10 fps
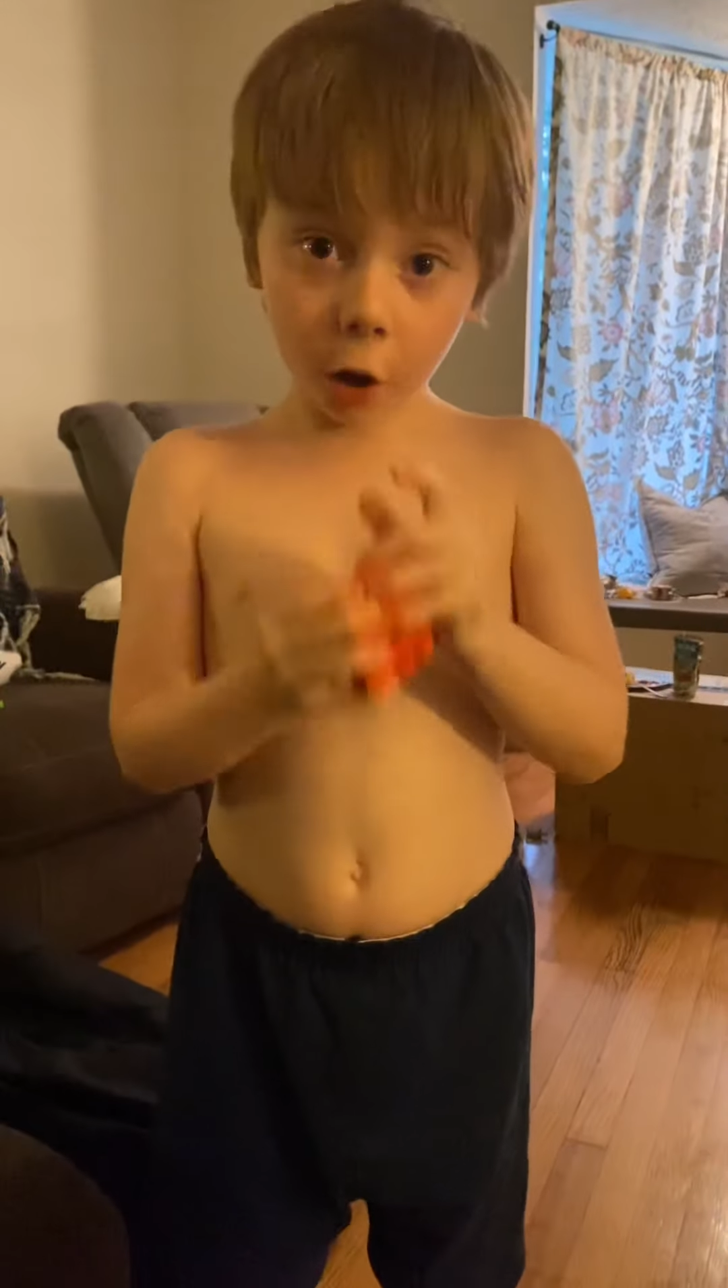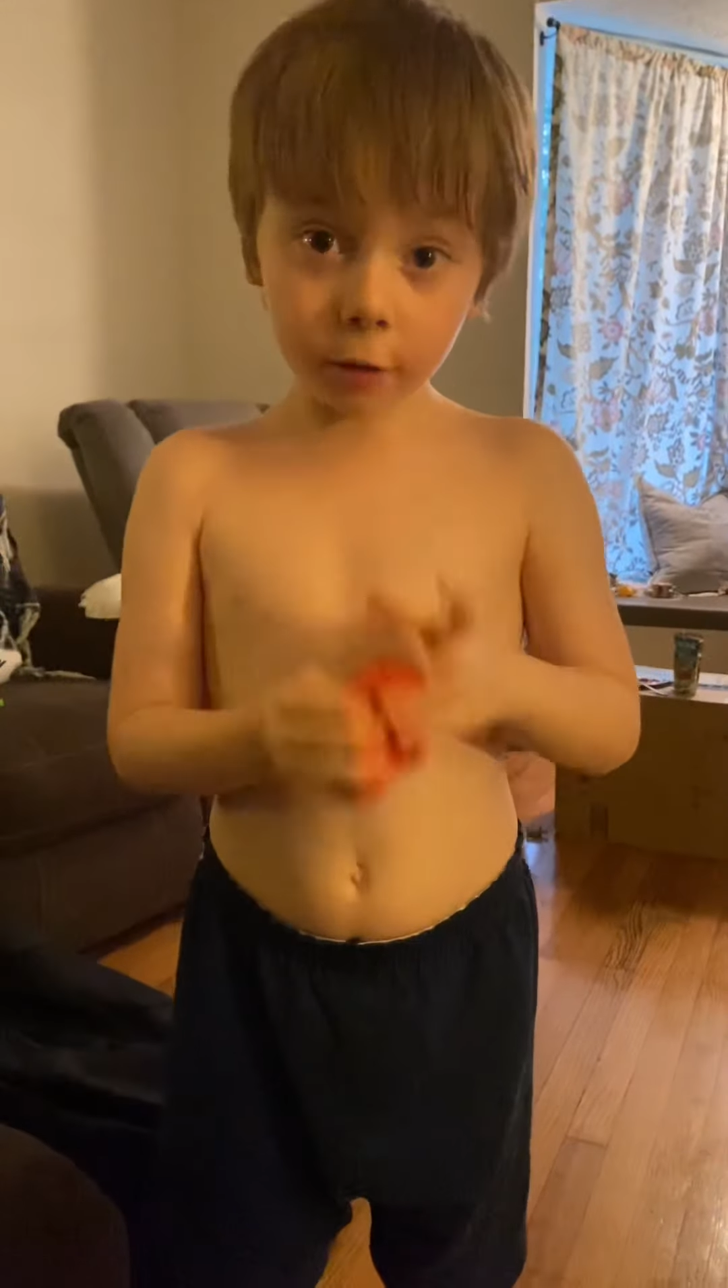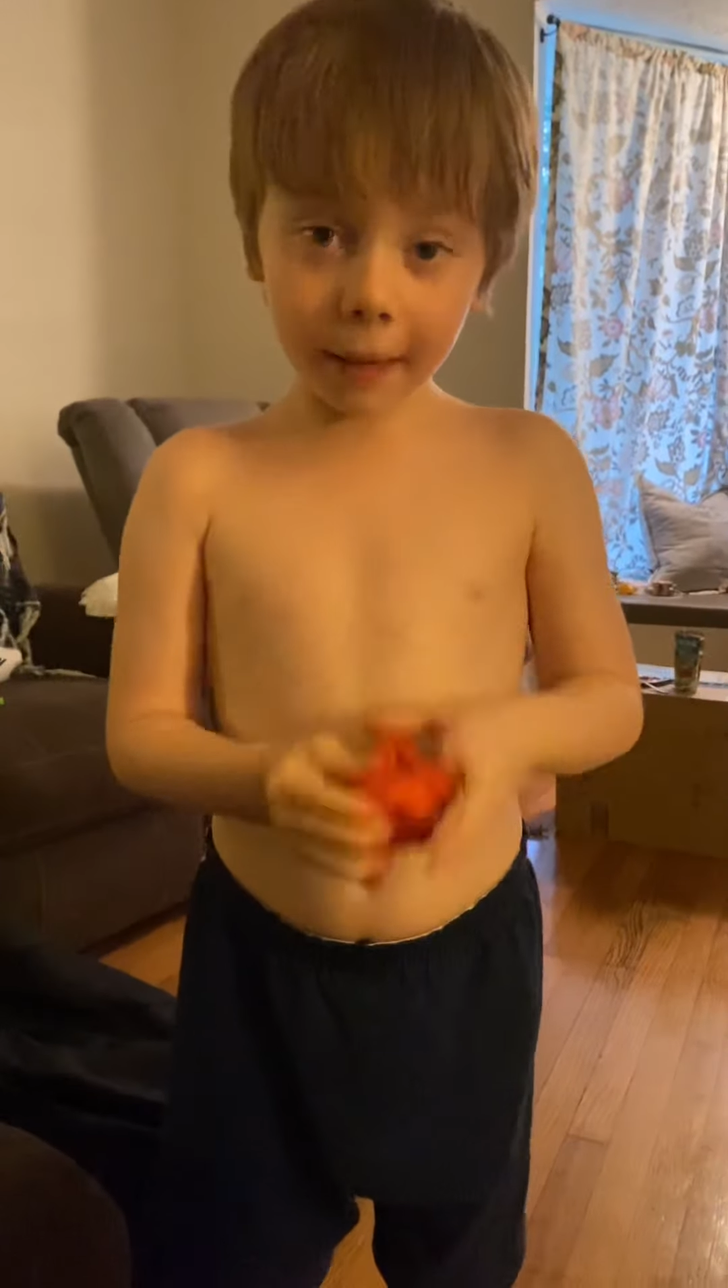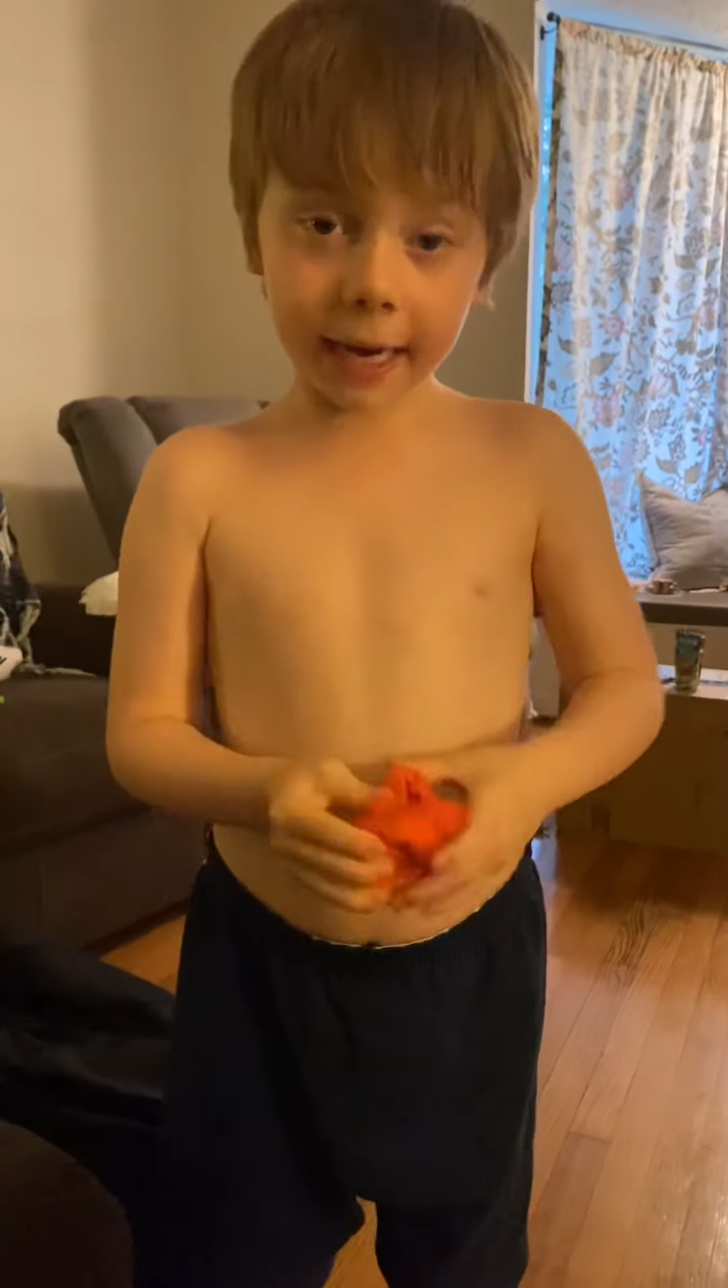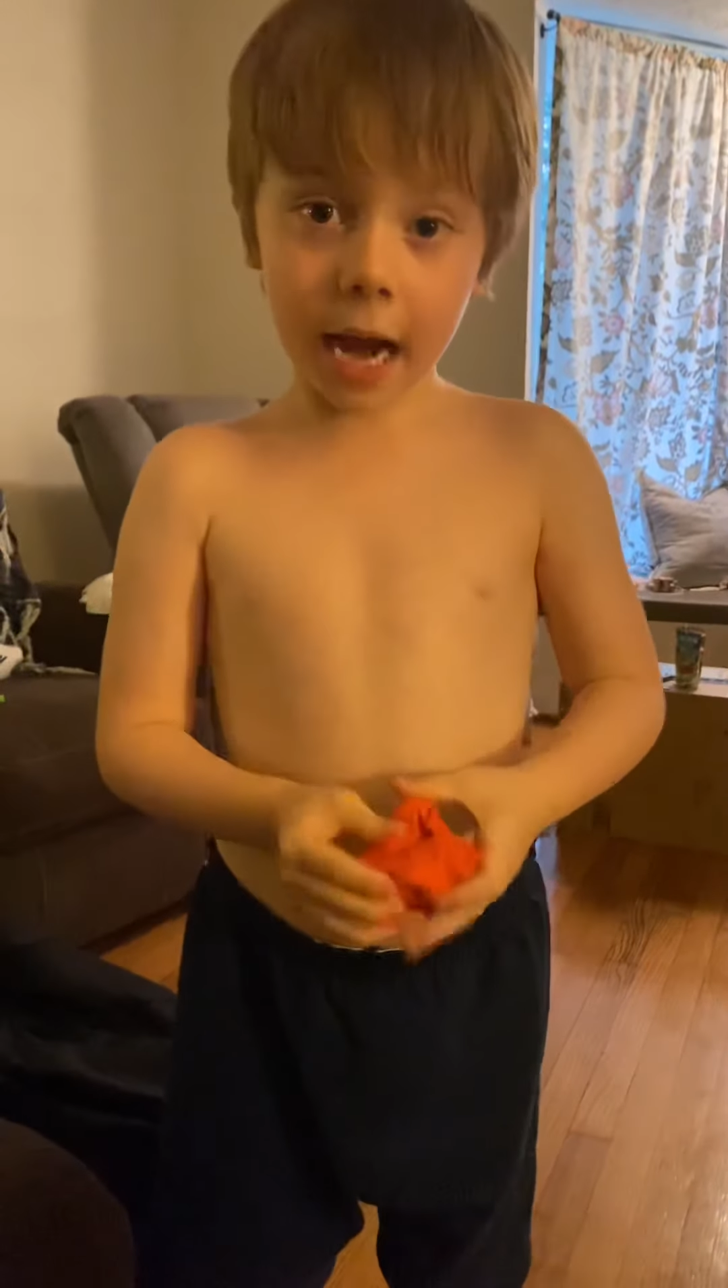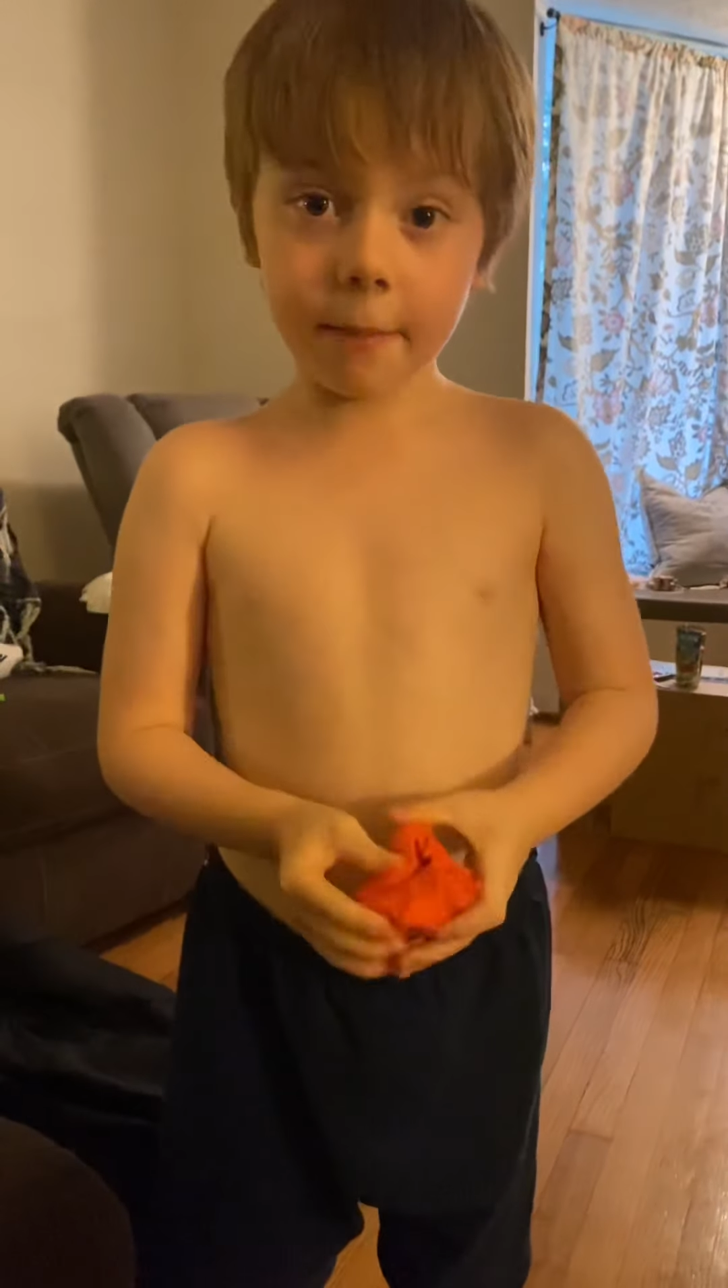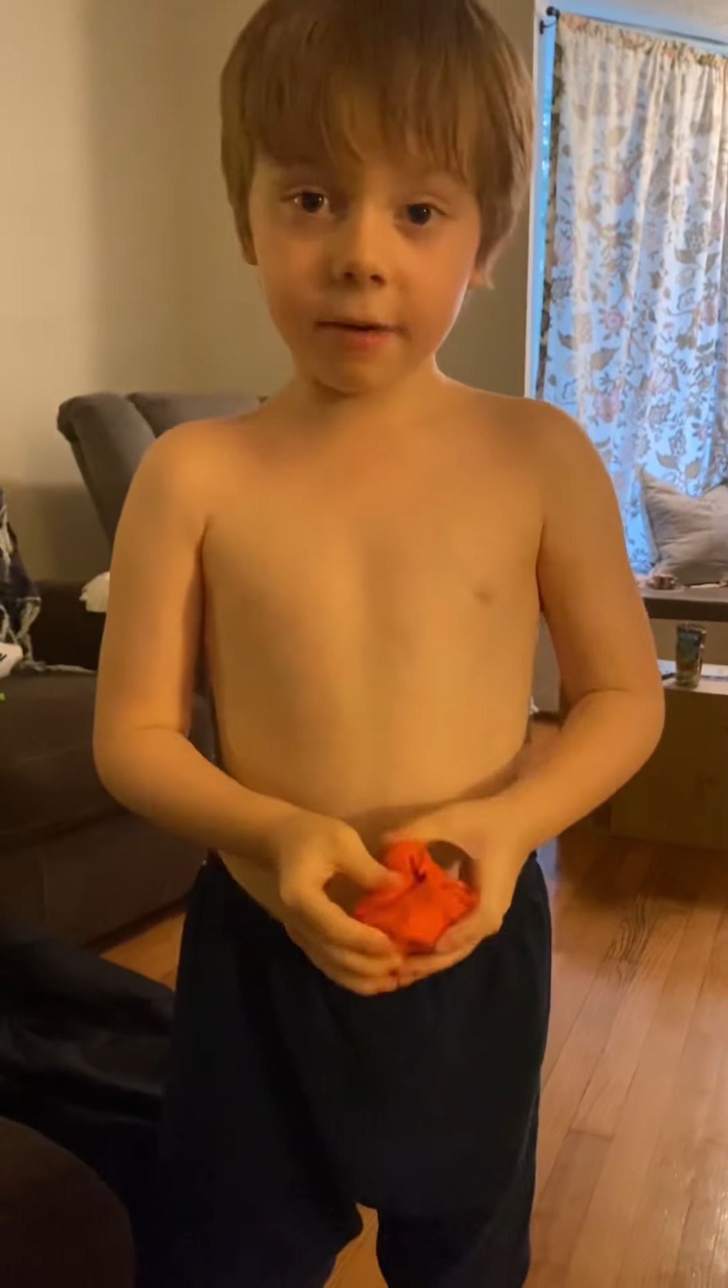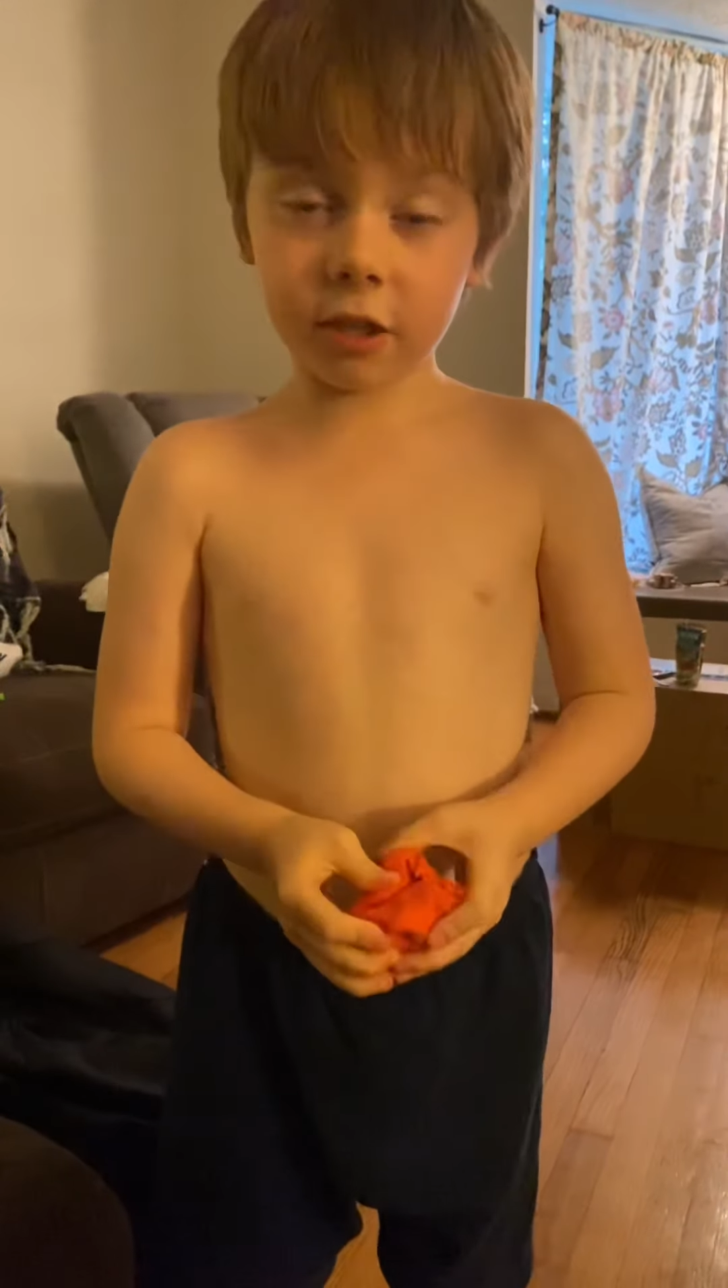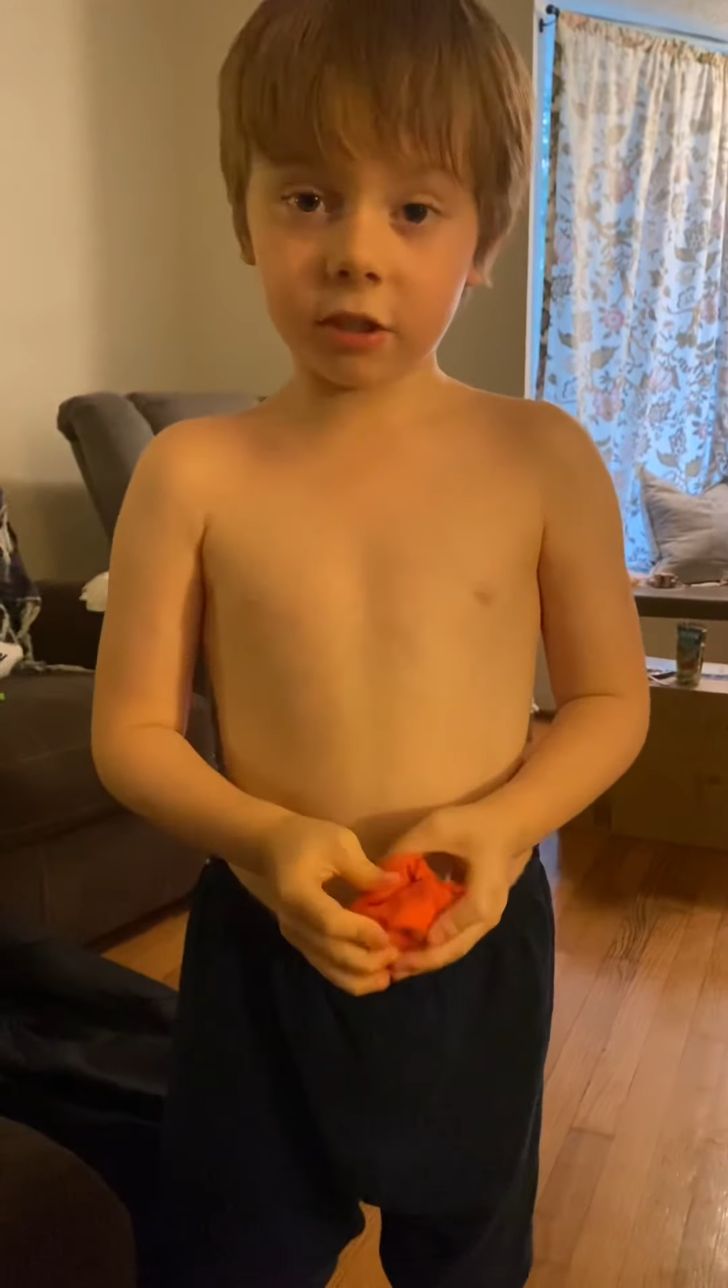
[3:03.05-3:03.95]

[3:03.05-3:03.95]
to my game,